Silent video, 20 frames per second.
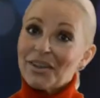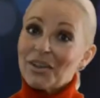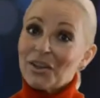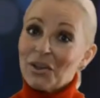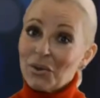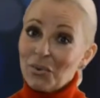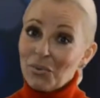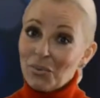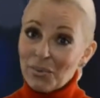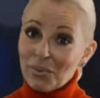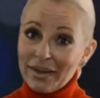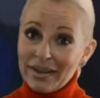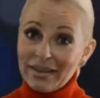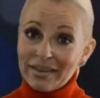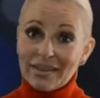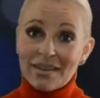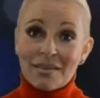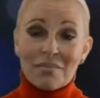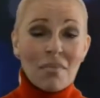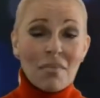You
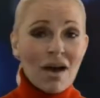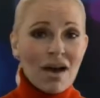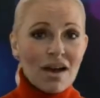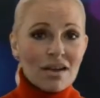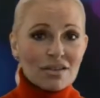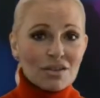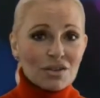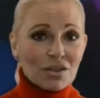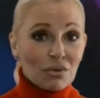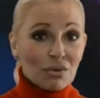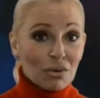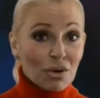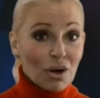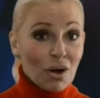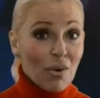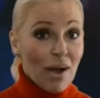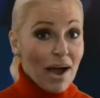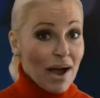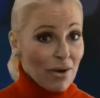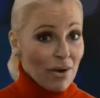really must
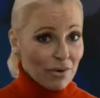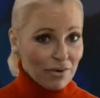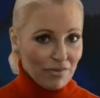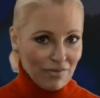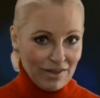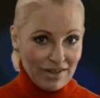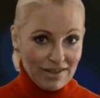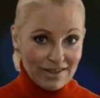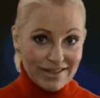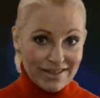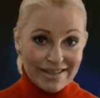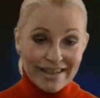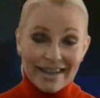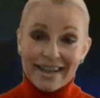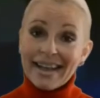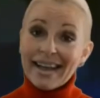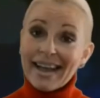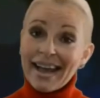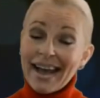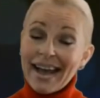grow out of this,
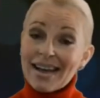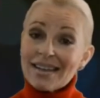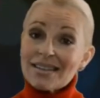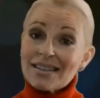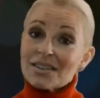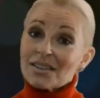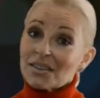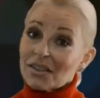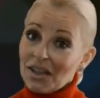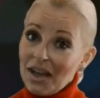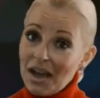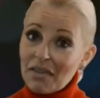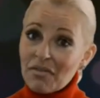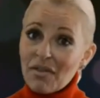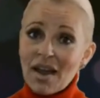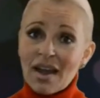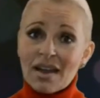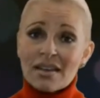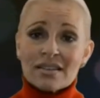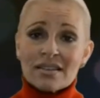as
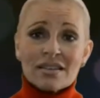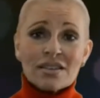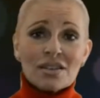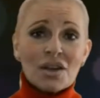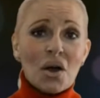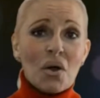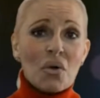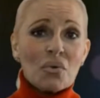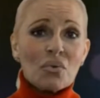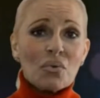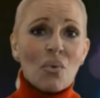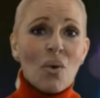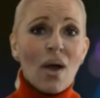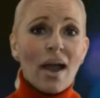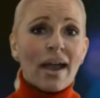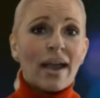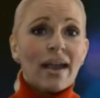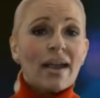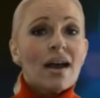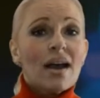life has its own
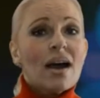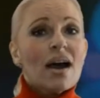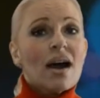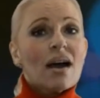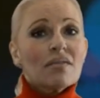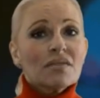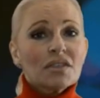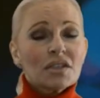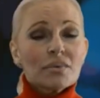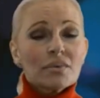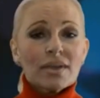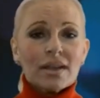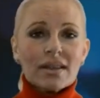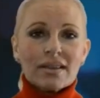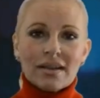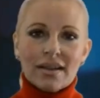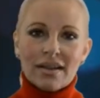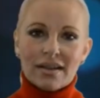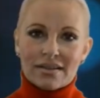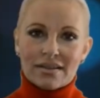way of
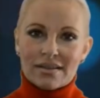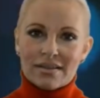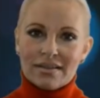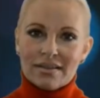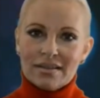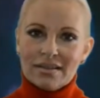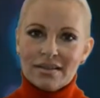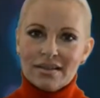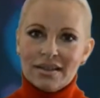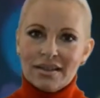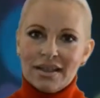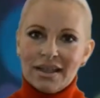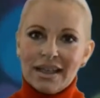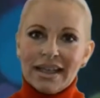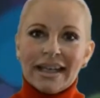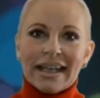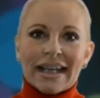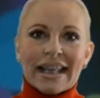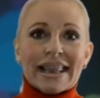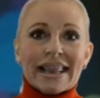doing things.
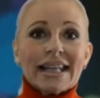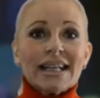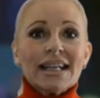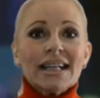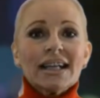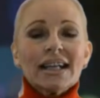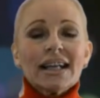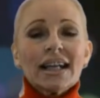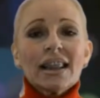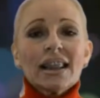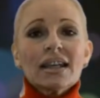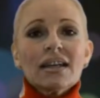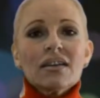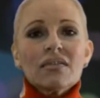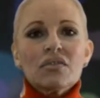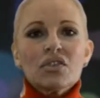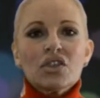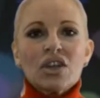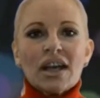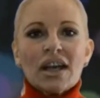The 9th
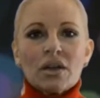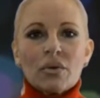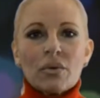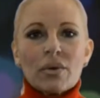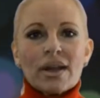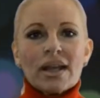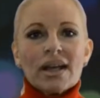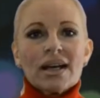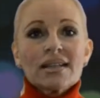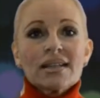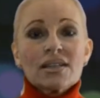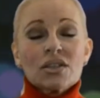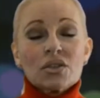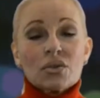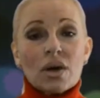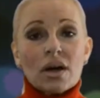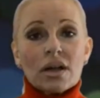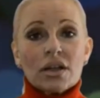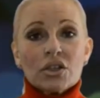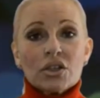of January
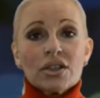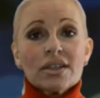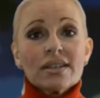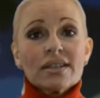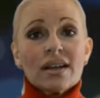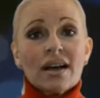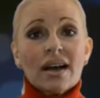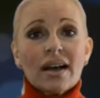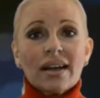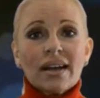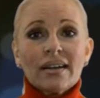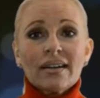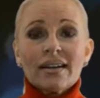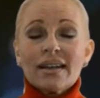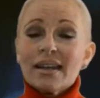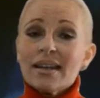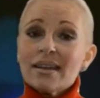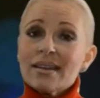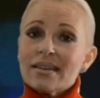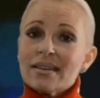astrology
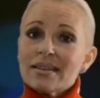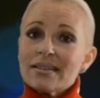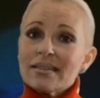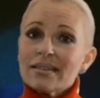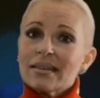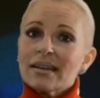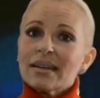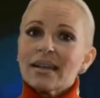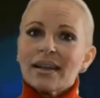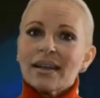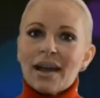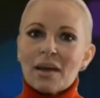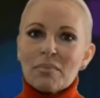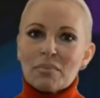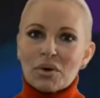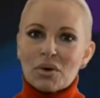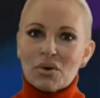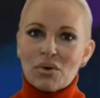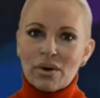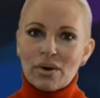sign is
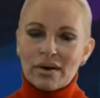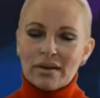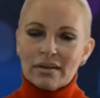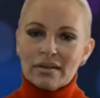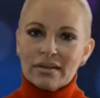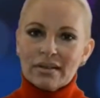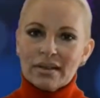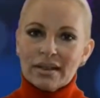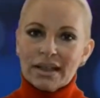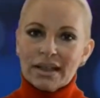Capricorn.